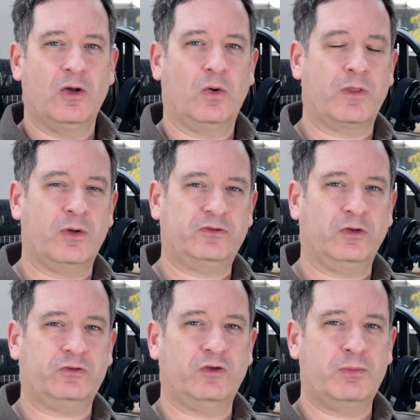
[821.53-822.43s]
Although it's
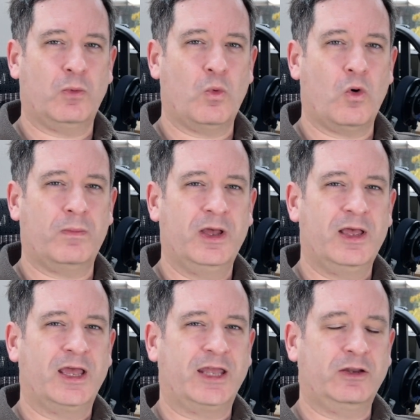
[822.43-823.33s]
not super warm,
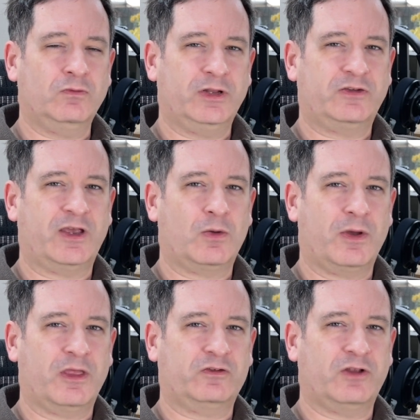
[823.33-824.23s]
it didn't really take away
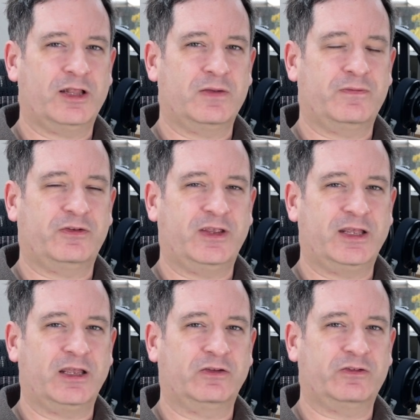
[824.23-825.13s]
that slightly
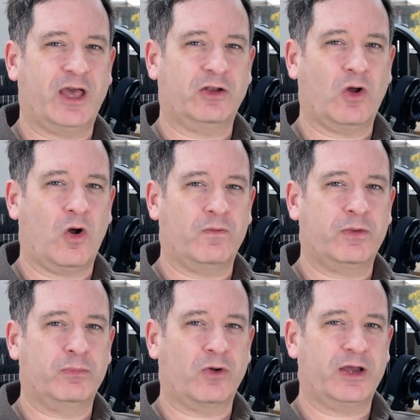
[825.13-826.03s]
fatiguing sound of the
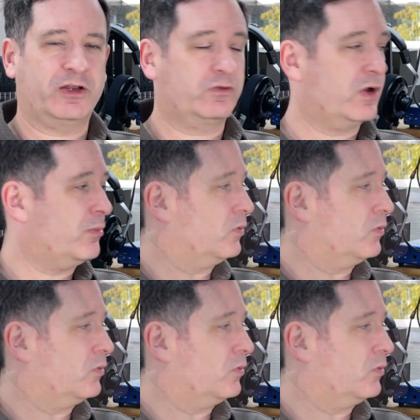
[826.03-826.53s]
brighter treble.